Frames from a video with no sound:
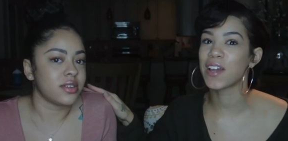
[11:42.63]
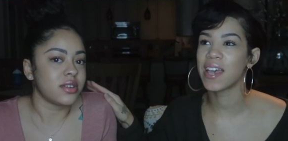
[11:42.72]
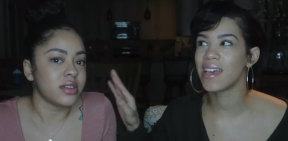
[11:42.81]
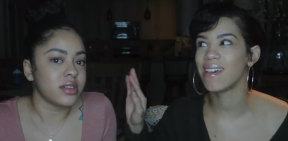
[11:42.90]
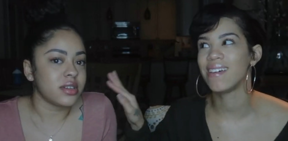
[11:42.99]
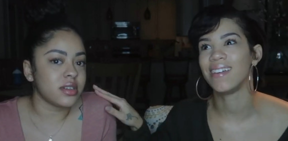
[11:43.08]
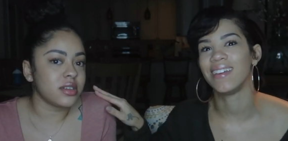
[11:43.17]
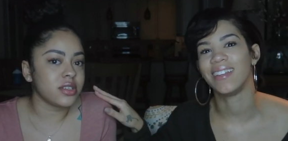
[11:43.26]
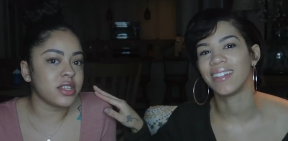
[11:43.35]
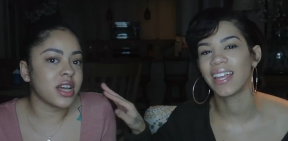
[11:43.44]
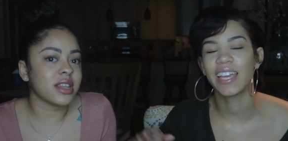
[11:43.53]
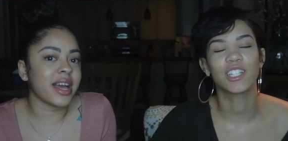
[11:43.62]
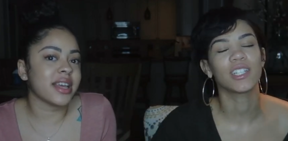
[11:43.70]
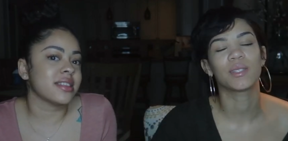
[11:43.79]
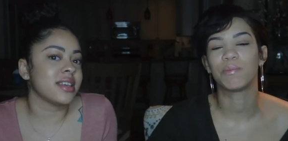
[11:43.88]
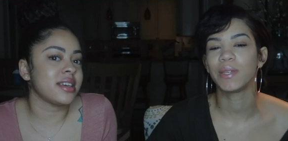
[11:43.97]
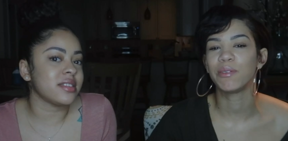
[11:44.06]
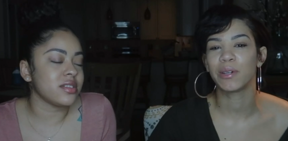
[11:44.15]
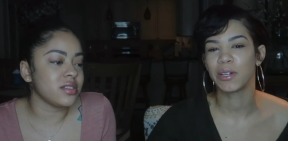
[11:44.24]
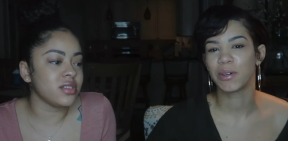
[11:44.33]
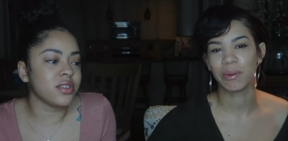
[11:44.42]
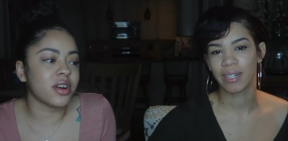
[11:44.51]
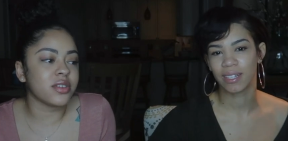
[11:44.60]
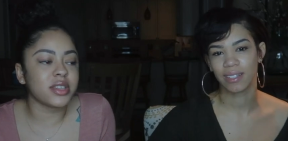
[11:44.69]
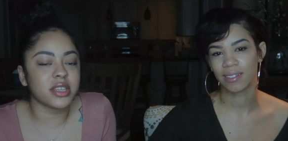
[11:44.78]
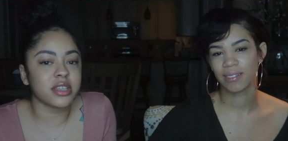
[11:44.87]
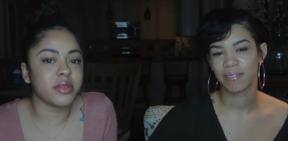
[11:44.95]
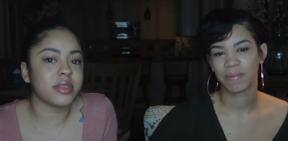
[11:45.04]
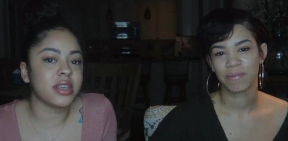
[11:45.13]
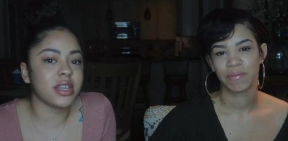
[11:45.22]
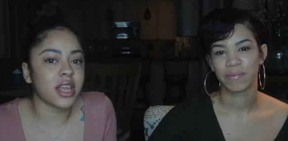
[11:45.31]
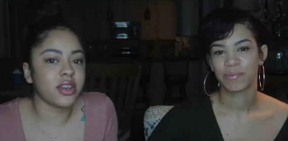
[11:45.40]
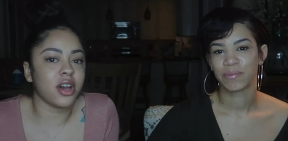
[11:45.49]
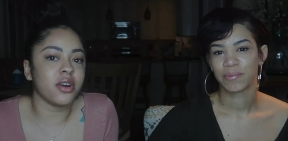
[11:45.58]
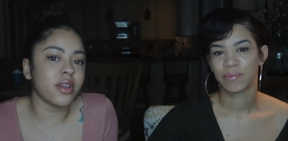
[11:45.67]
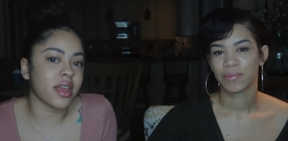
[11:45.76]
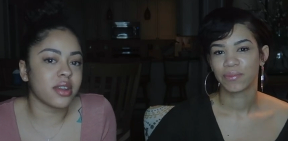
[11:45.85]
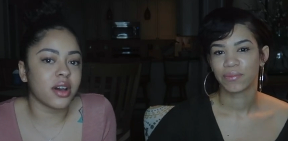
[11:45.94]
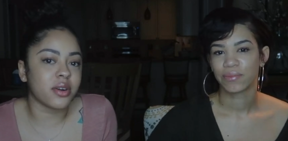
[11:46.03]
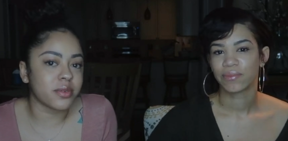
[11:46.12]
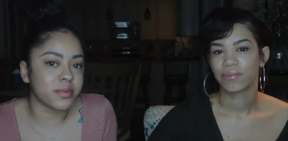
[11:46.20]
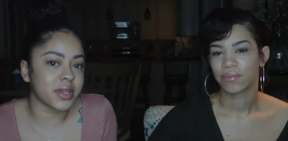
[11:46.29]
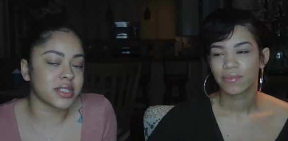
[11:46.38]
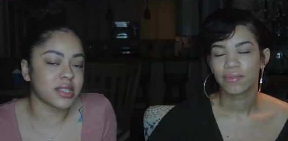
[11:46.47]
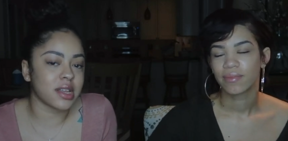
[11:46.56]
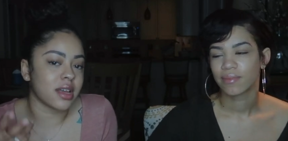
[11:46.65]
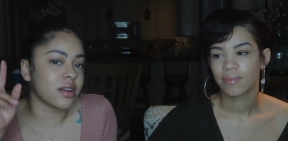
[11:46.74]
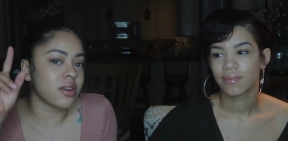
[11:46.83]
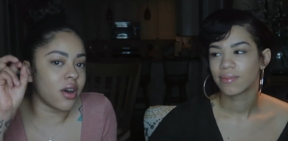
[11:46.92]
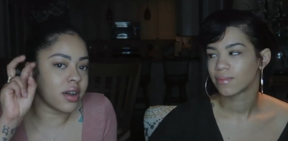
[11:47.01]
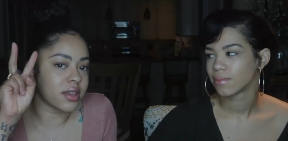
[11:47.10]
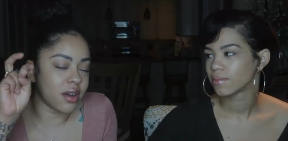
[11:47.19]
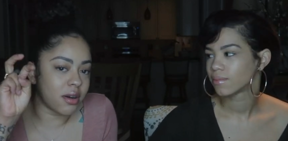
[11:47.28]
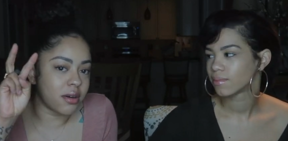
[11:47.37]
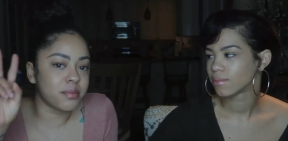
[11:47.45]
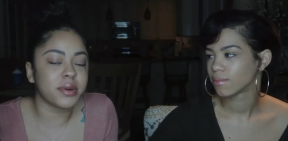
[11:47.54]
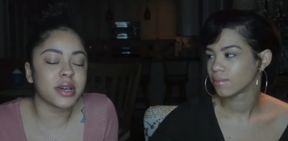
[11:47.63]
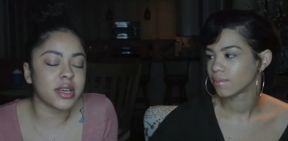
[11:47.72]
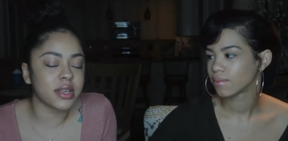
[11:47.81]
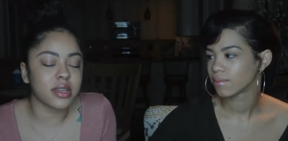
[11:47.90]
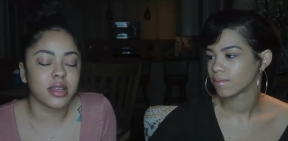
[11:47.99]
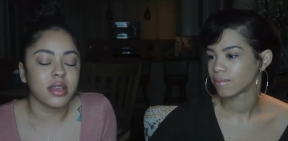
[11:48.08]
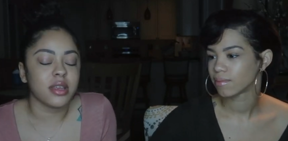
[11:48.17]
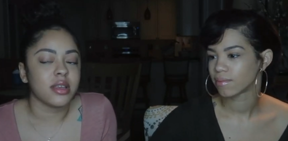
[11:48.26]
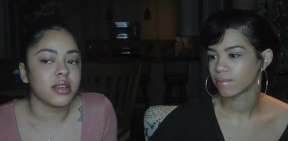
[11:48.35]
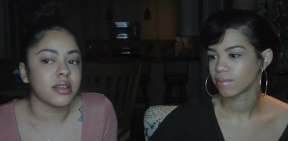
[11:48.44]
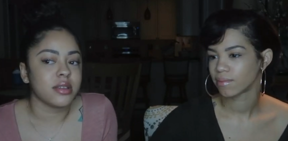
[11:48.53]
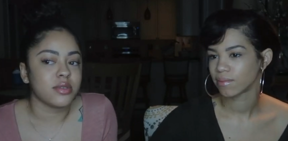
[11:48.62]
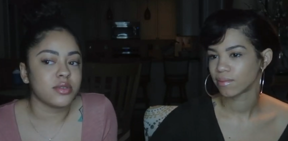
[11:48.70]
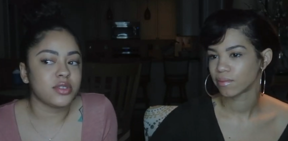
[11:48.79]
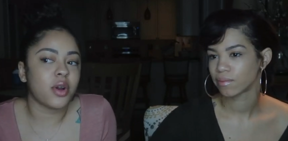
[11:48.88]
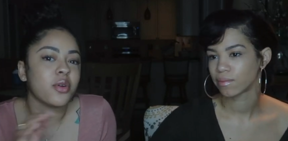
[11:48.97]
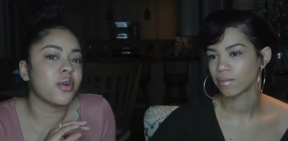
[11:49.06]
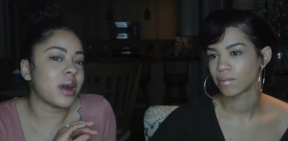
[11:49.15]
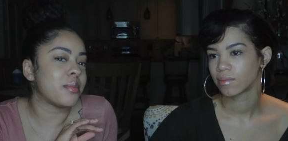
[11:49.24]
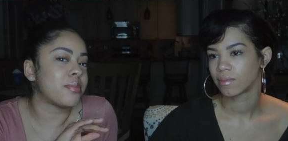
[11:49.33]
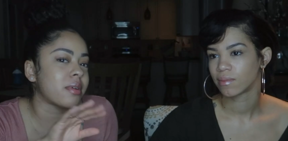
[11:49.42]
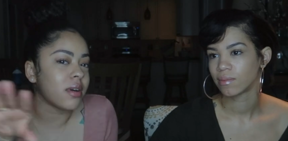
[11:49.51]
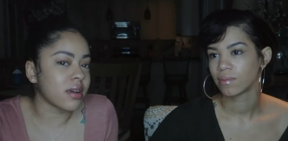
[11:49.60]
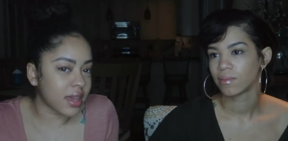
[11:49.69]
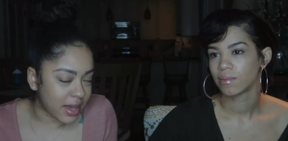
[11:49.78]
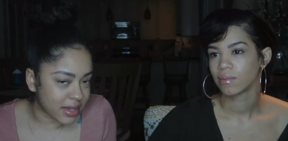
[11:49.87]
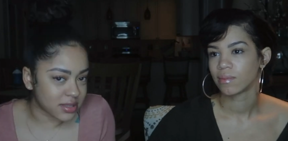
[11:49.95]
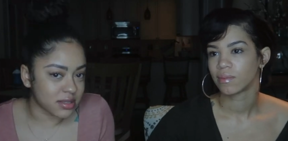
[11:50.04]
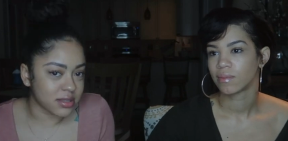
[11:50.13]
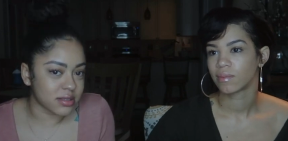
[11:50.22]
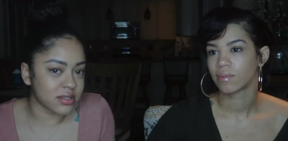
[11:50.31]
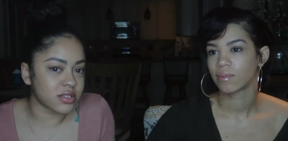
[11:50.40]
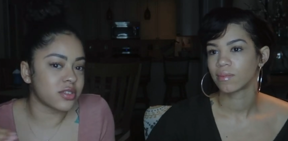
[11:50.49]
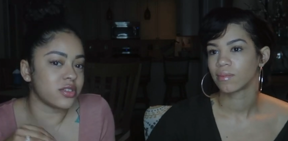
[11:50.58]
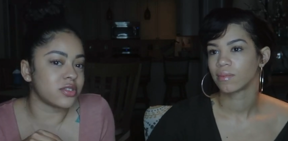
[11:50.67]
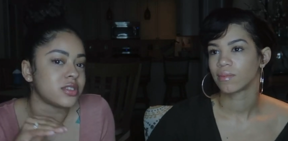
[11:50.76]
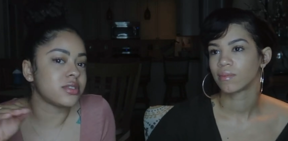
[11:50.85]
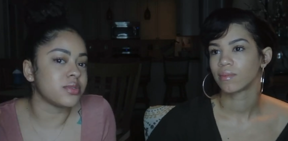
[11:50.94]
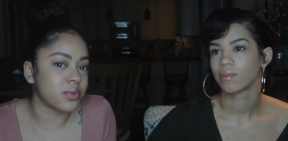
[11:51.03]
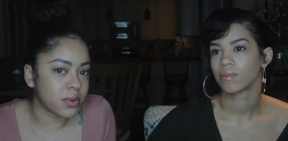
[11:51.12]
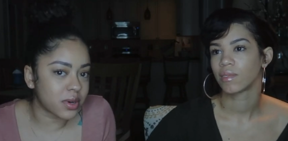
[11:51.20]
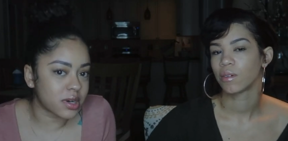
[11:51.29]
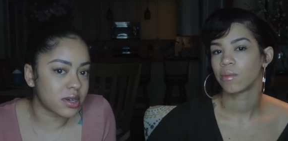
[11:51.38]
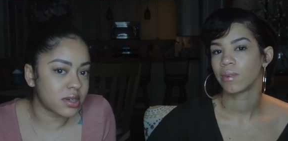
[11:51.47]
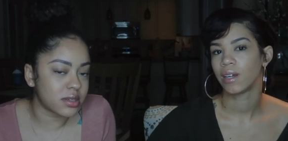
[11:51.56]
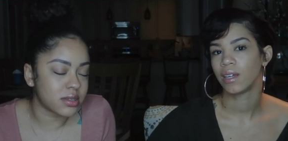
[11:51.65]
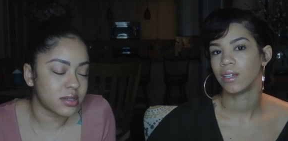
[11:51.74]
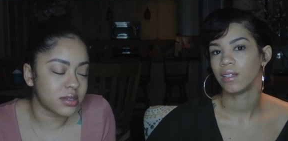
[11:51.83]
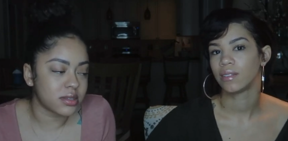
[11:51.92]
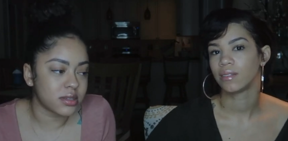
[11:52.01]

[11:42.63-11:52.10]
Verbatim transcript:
Speaker 1: friend.
Speaker 2: Yeah, like, like then, be real. You know, then then they know they know because they like caught y'all. But don't go out broadcasting it until you're sure. Right.